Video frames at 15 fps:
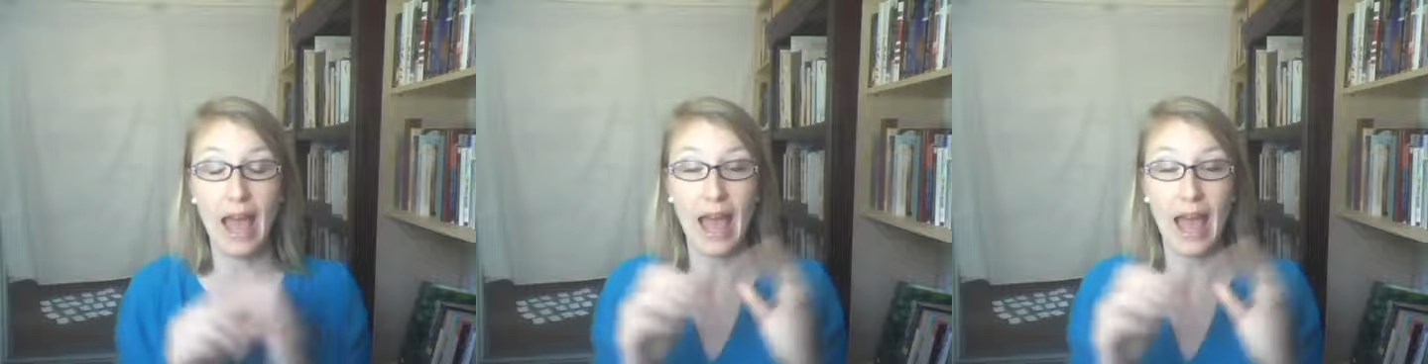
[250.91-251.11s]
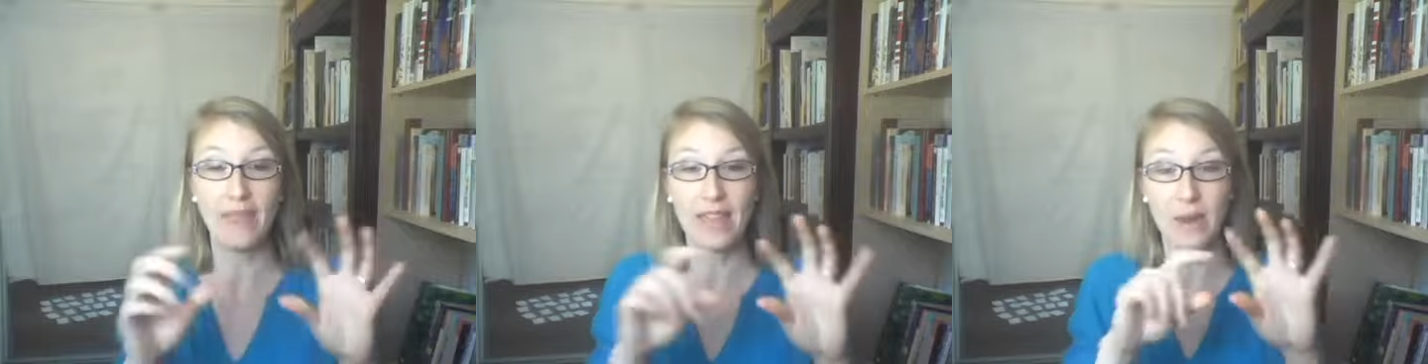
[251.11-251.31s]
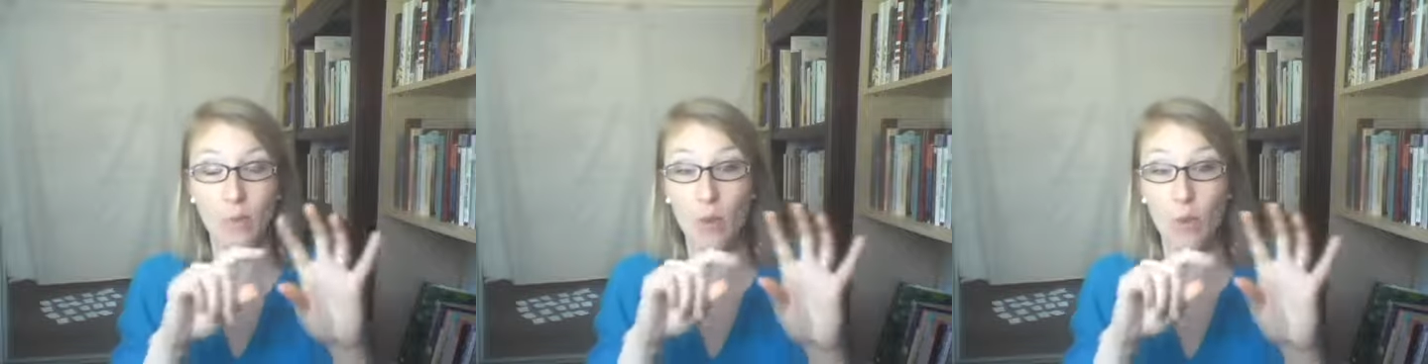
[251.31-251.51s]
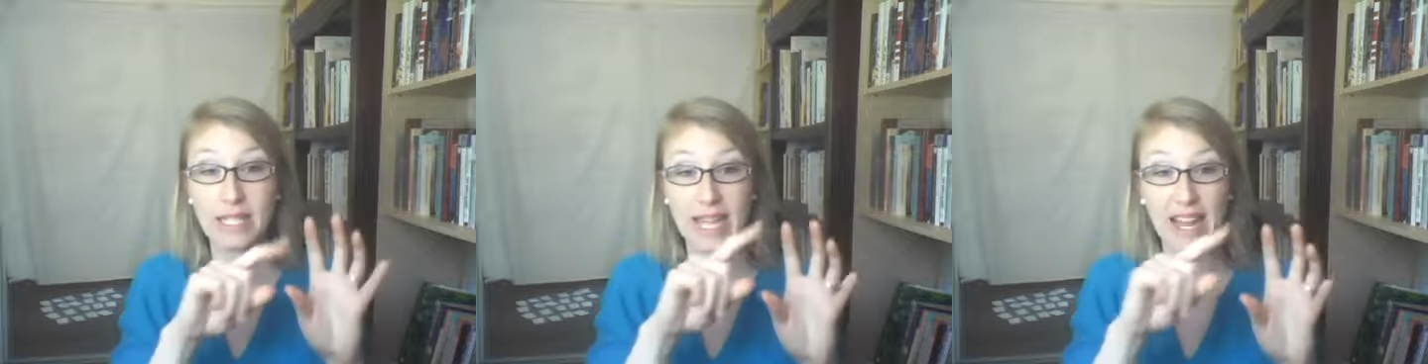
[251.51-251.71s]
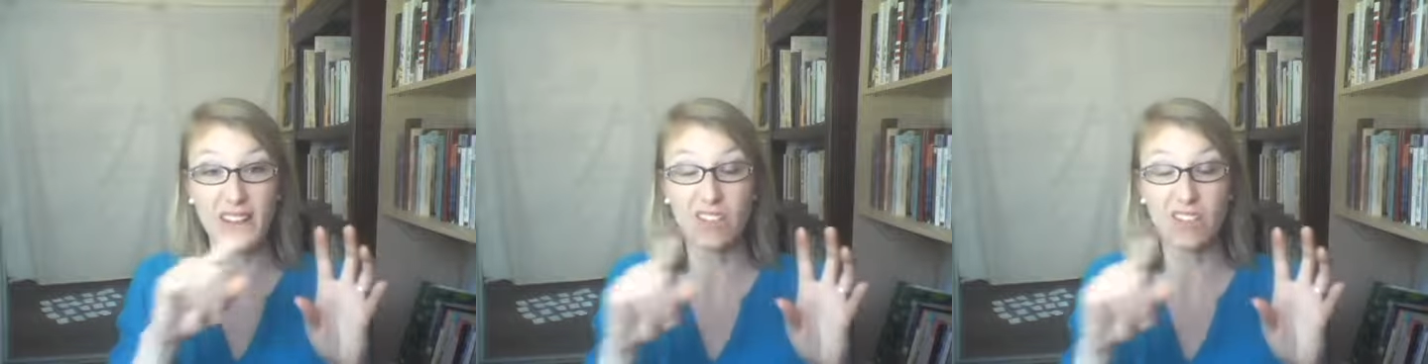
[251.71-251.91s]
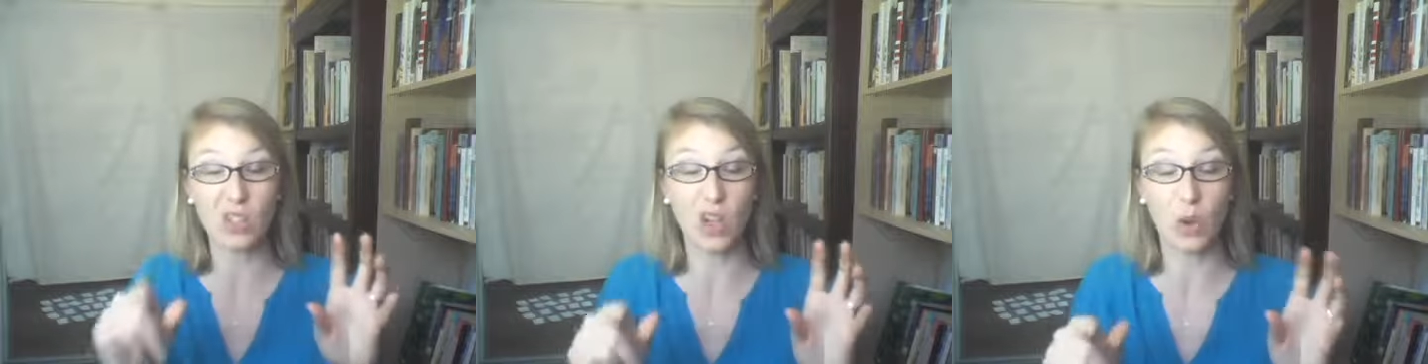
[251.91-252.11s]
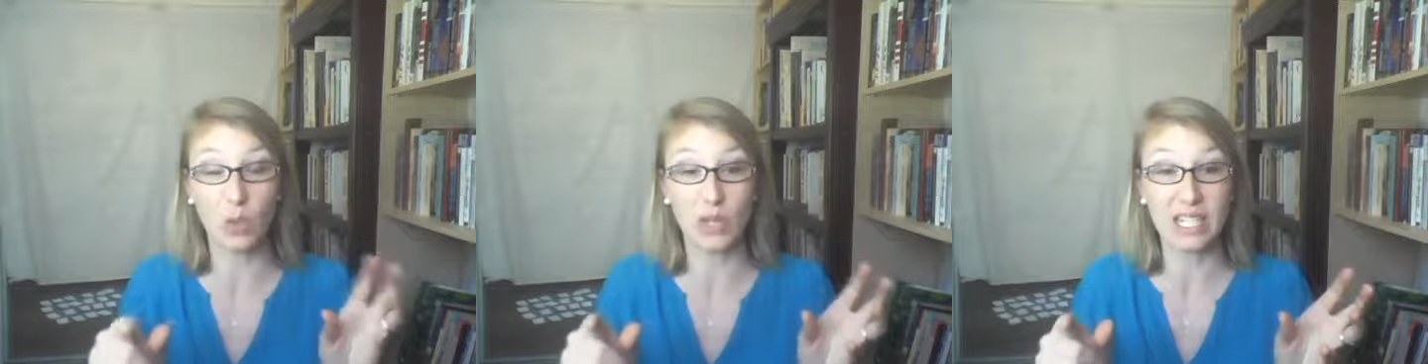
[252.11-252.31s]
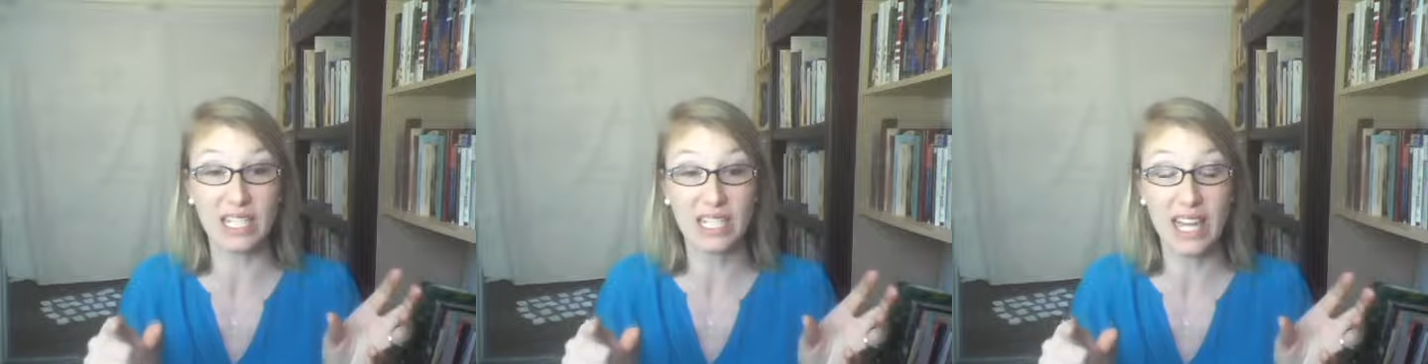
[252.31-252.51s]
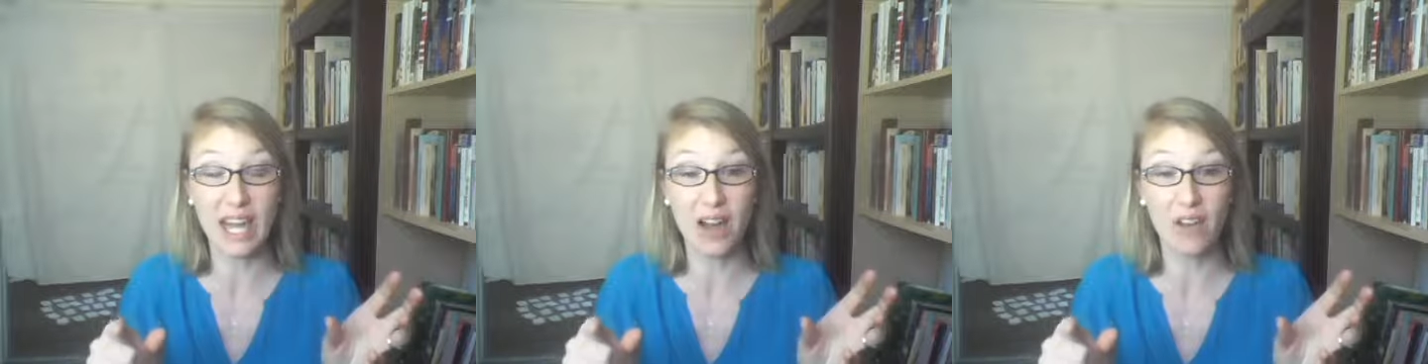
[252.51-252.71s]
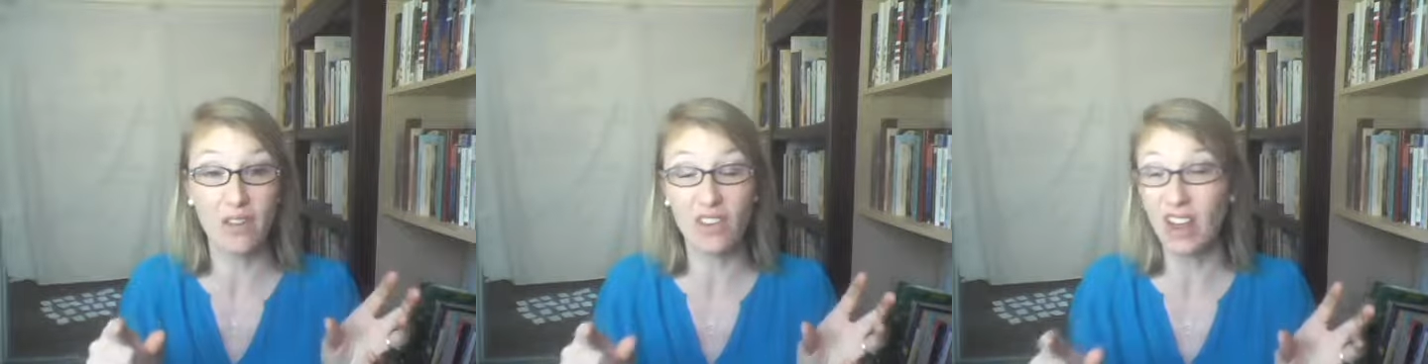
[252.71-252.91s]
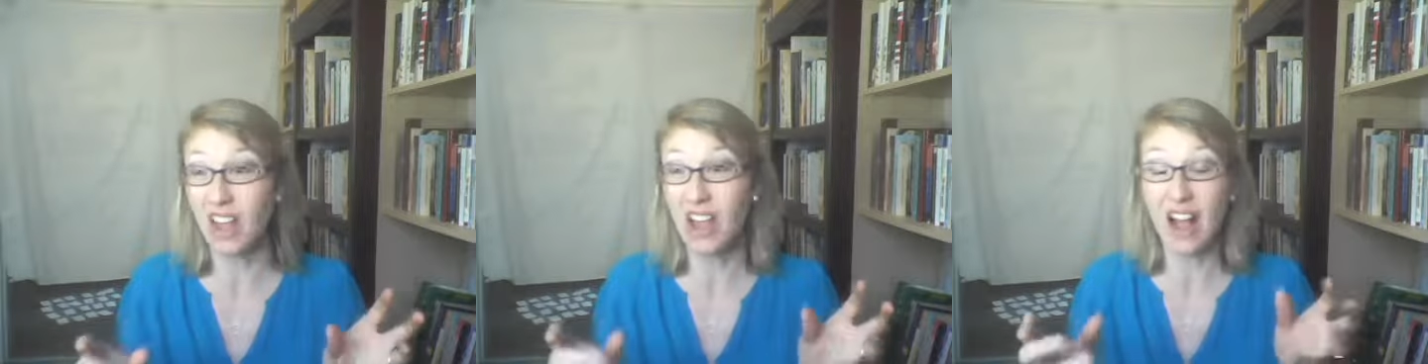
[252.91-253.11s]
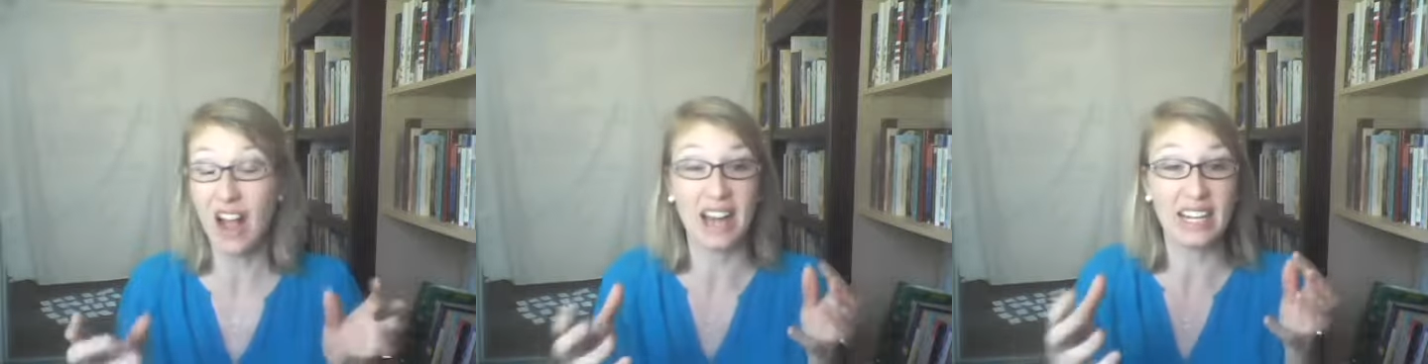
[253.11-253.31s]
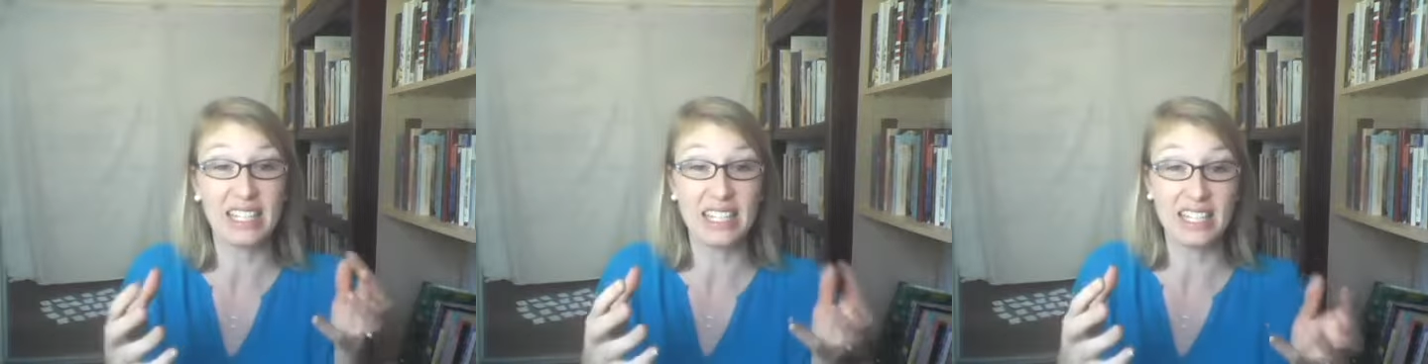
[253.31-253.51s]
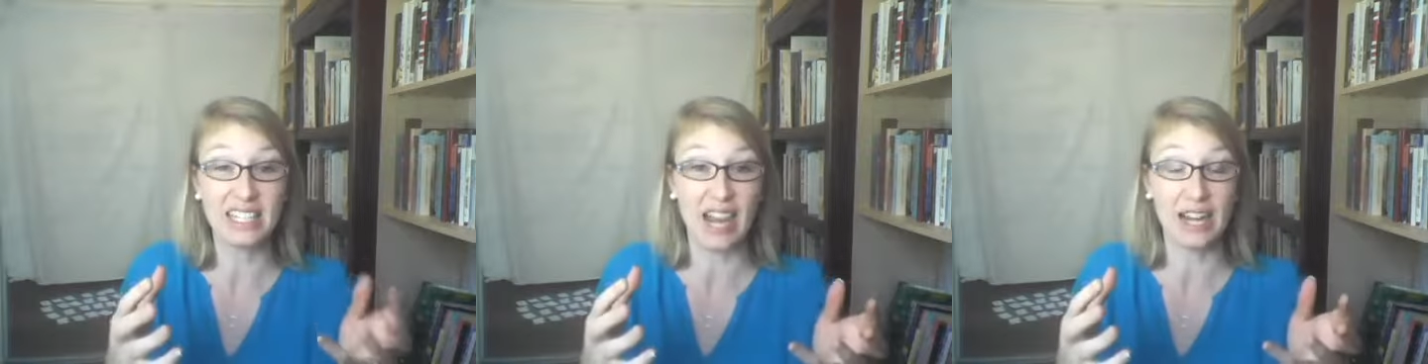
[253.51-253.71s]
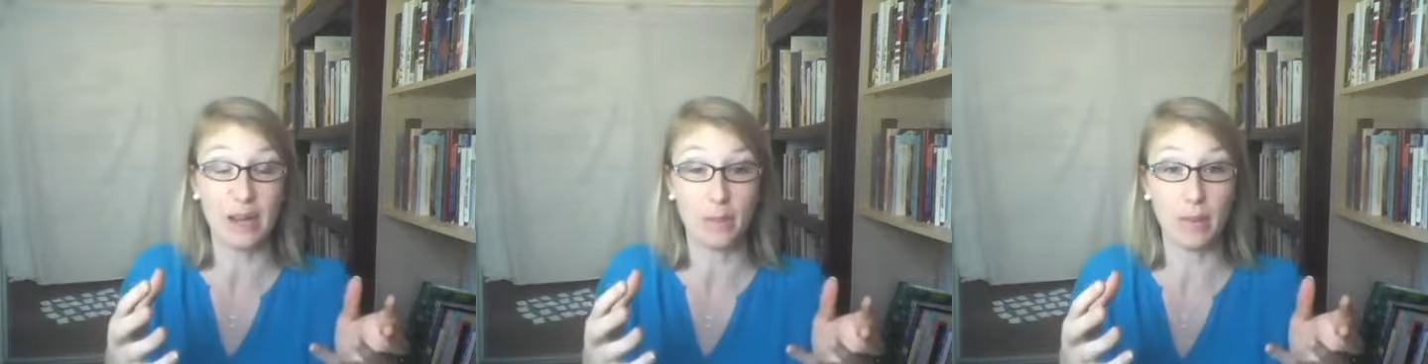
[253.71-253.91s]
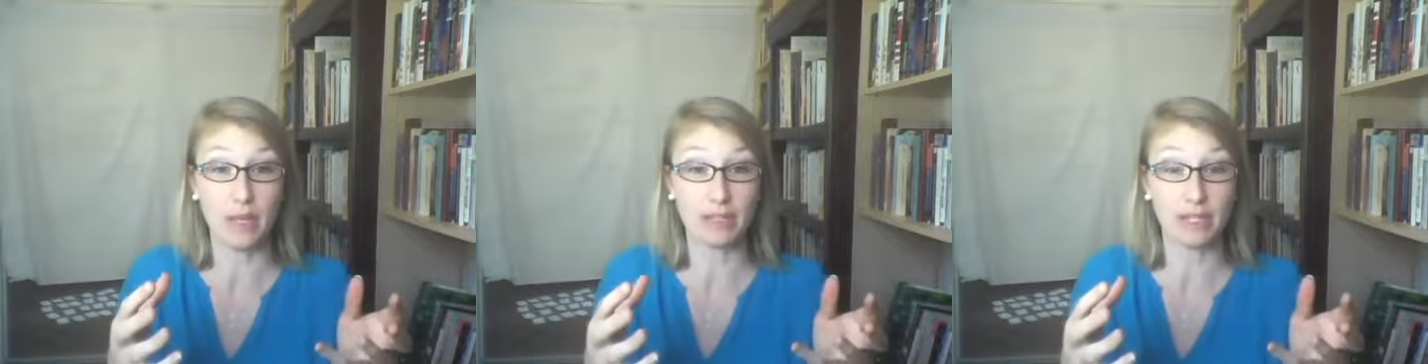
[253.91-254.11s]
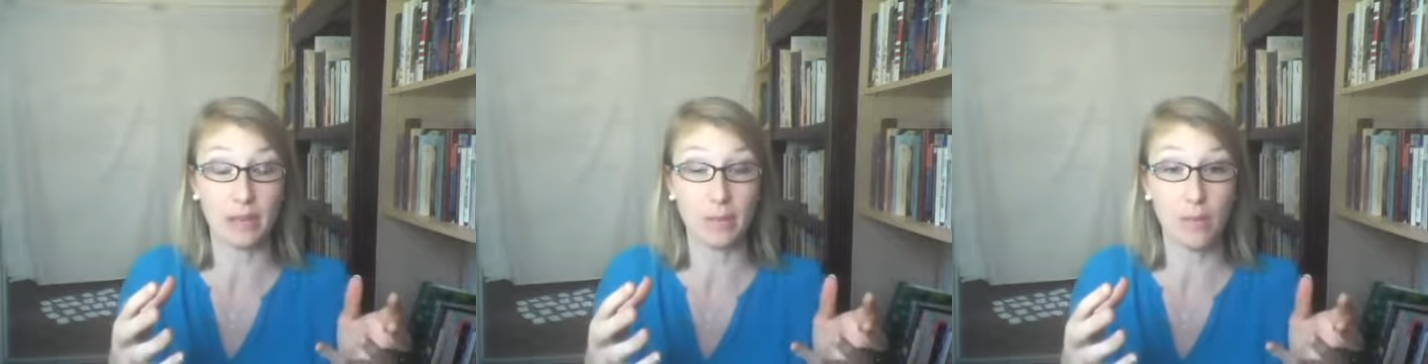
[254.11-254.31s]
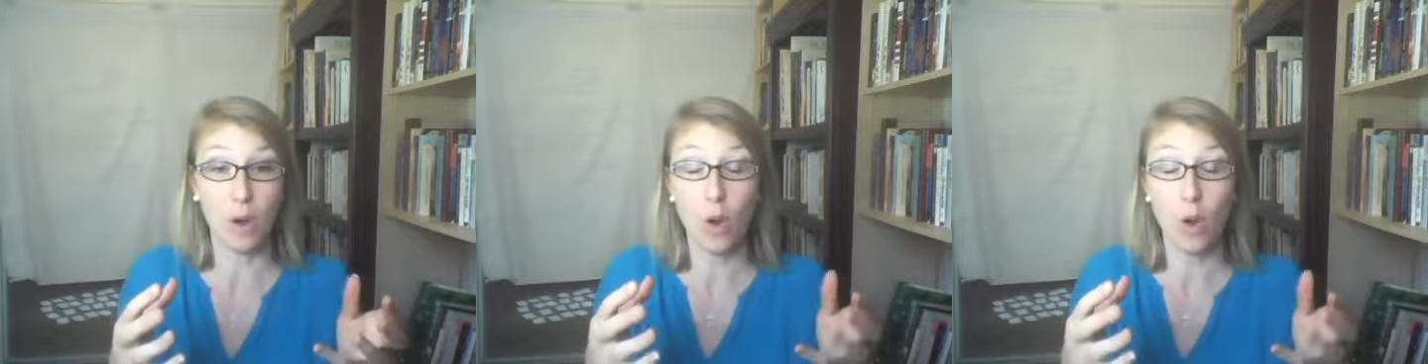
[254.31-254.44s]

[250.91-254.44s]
And then once I have those all written down, I could decide among them.